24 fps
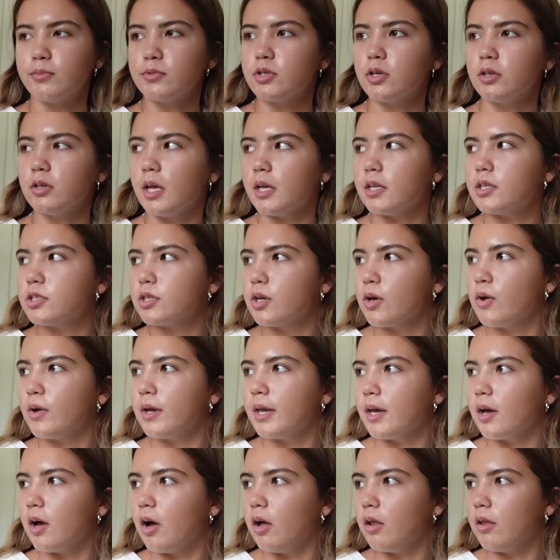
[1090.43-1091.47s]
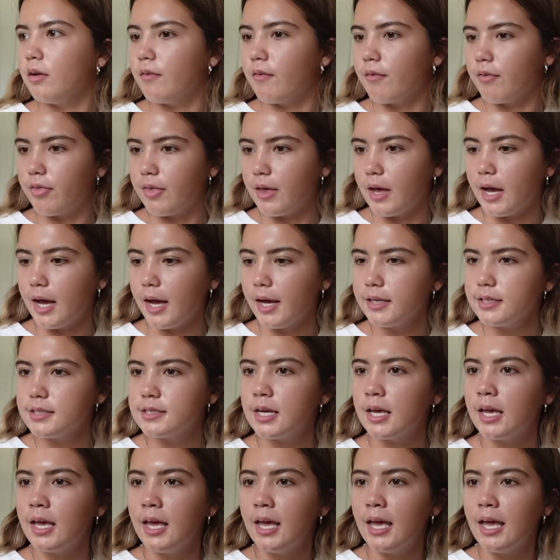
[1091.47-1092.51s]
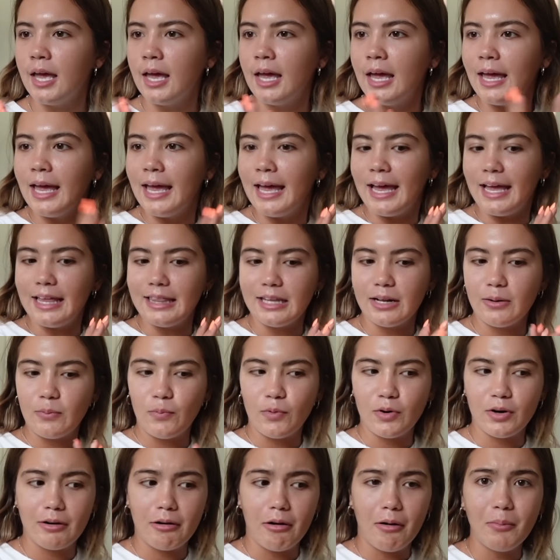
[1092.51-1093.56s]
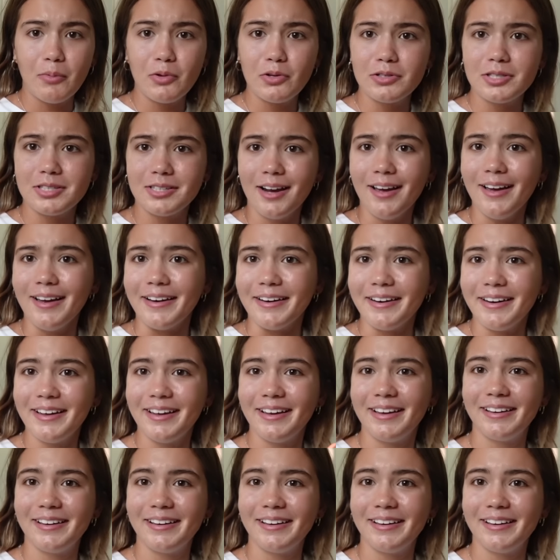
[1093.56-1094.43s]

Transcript: So let's go get all of that. And then we're almost done.